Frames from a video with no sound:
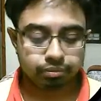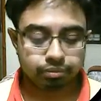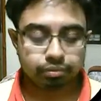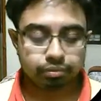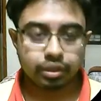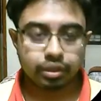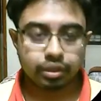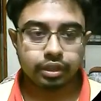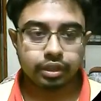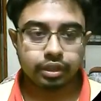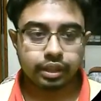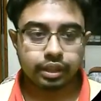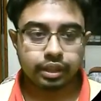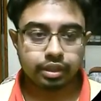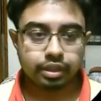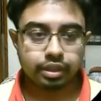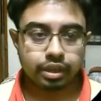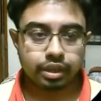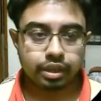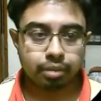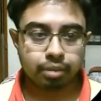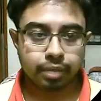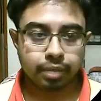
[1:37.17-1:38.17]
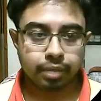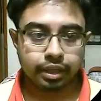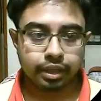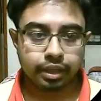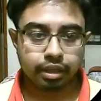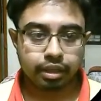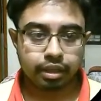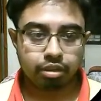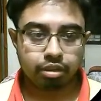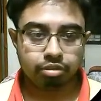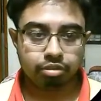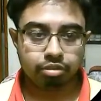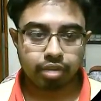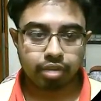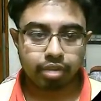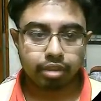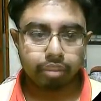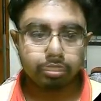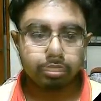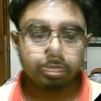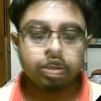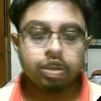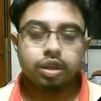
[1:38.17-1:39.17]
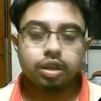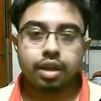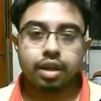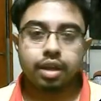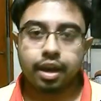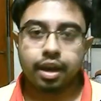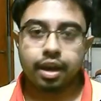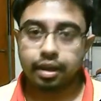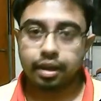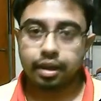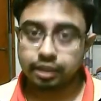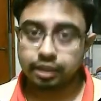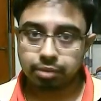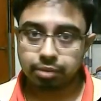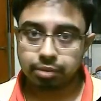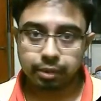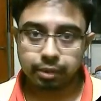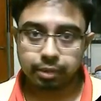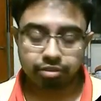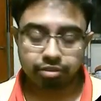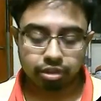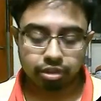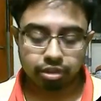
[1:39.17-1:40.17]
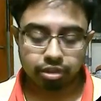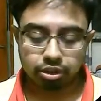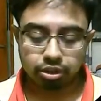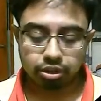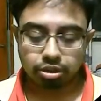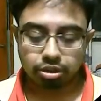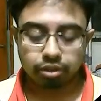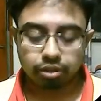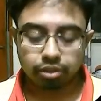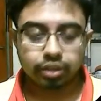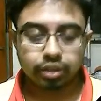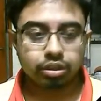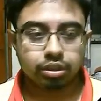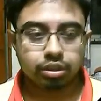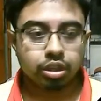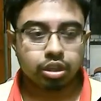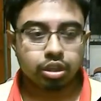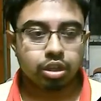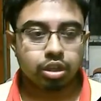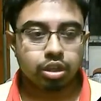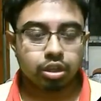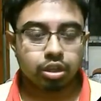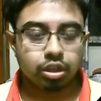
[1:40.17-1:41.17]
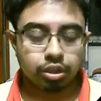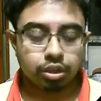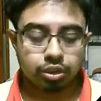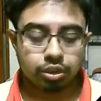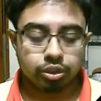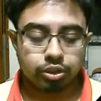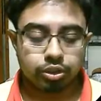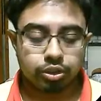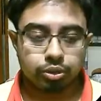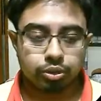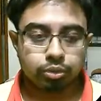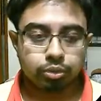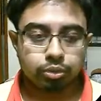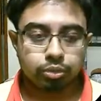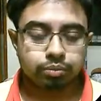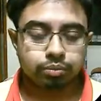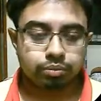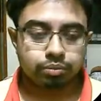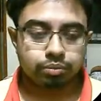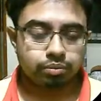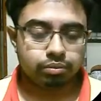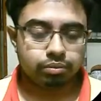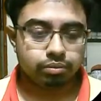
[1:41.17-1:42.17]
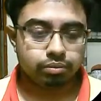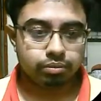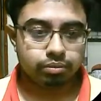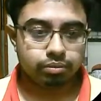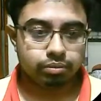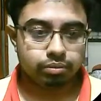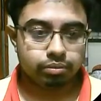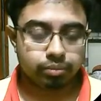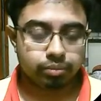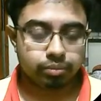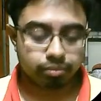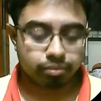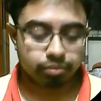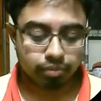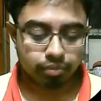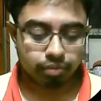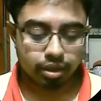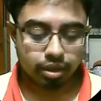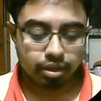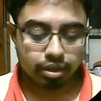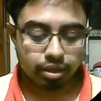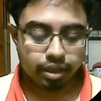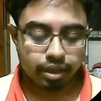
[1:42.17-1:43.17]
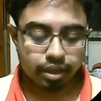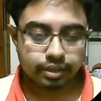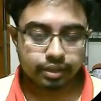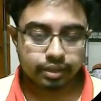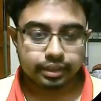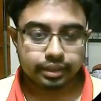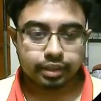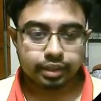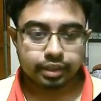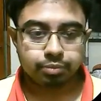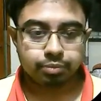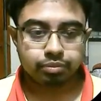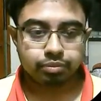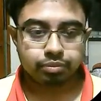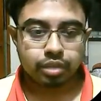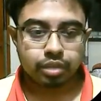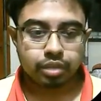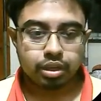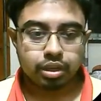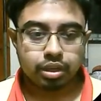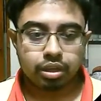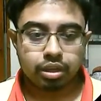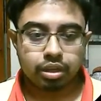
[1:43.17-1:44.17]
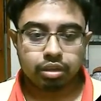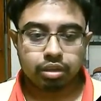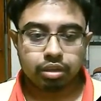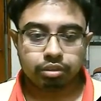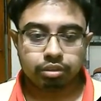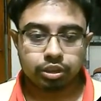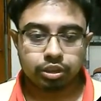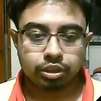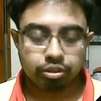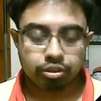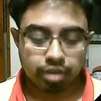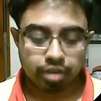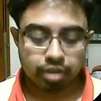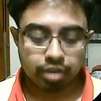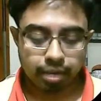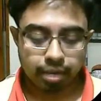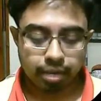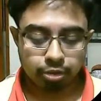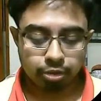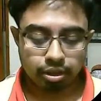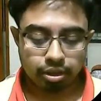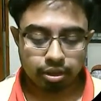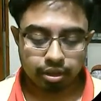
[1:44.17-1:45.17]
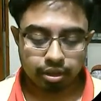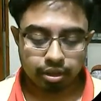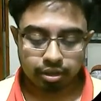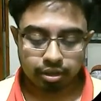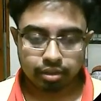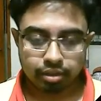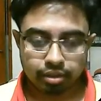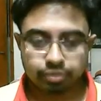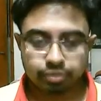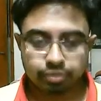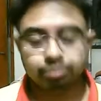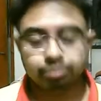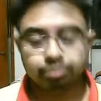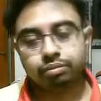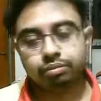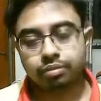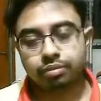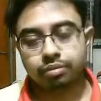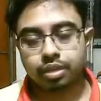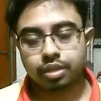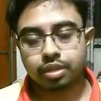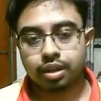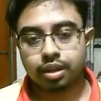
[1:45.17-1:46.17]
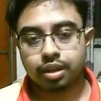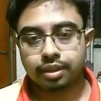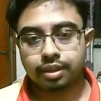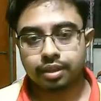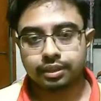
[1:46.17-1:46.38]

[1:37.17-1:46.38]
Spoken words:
declare my header file, and this is my main function. All right, so let's say first of all I'm gonna ask